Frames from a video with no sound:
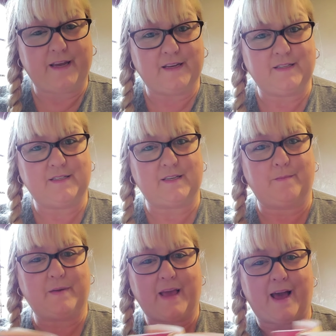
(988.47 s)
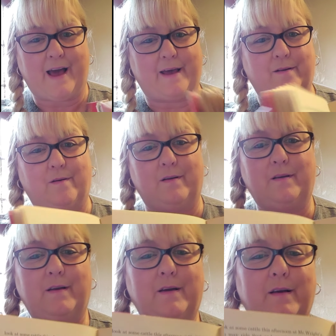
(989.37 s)
in some cattle.
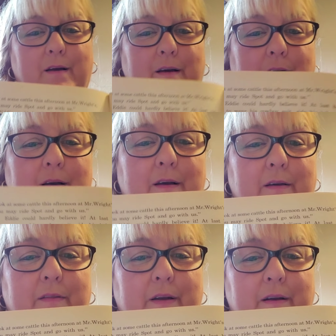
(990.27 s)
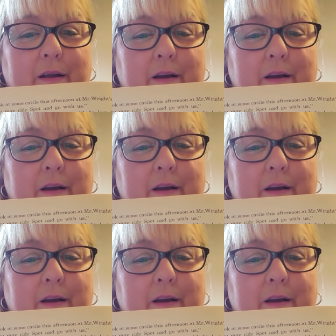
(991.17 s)
There he